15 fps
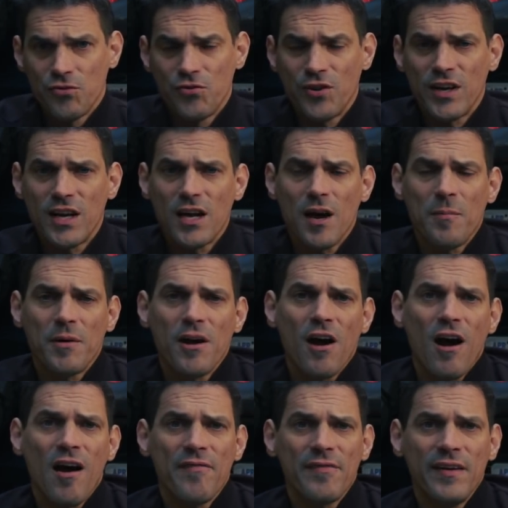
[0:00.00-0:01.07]
drink a cup of
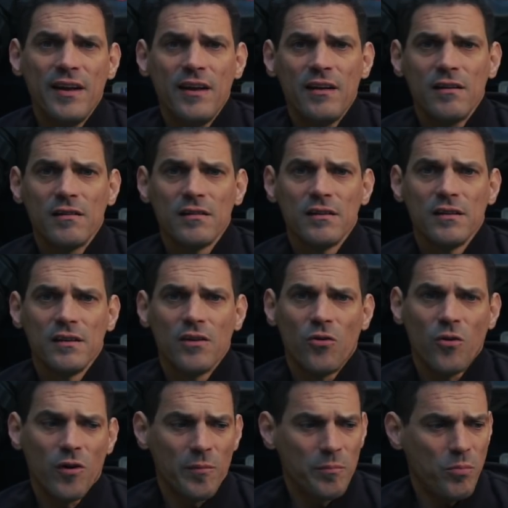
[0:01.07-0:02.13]
coffee
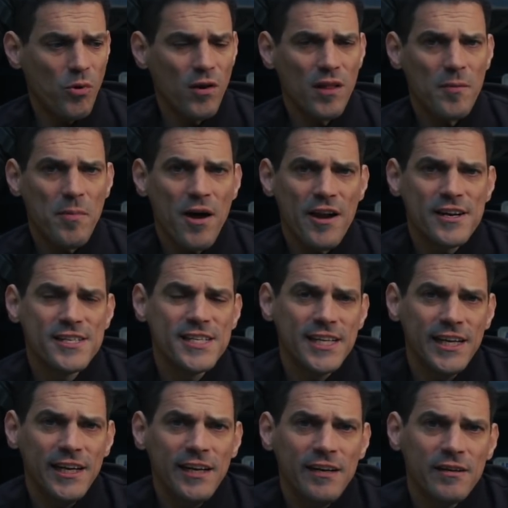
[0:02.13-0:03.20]
or boil a pot of
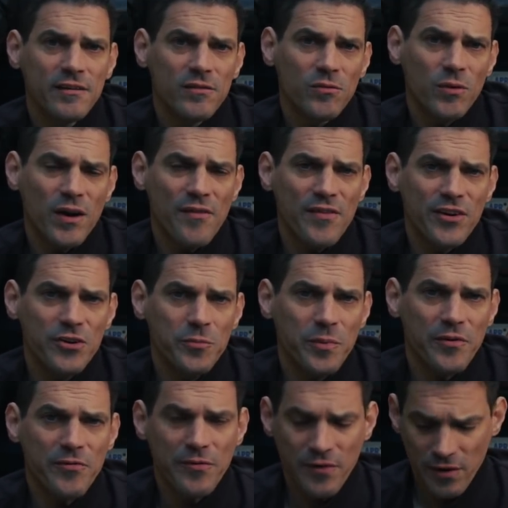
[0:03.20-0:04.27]
tea, whatever you
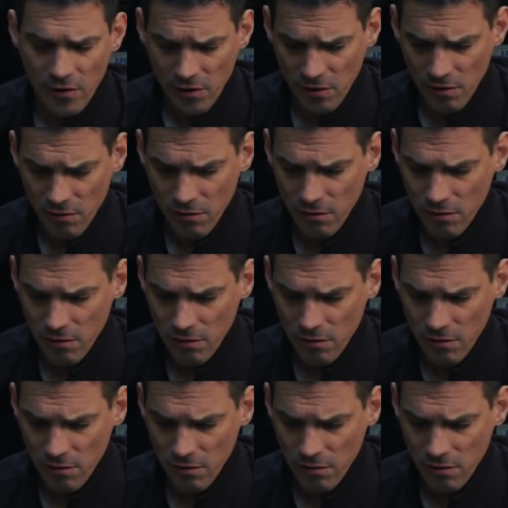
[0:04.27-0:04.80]
prefer.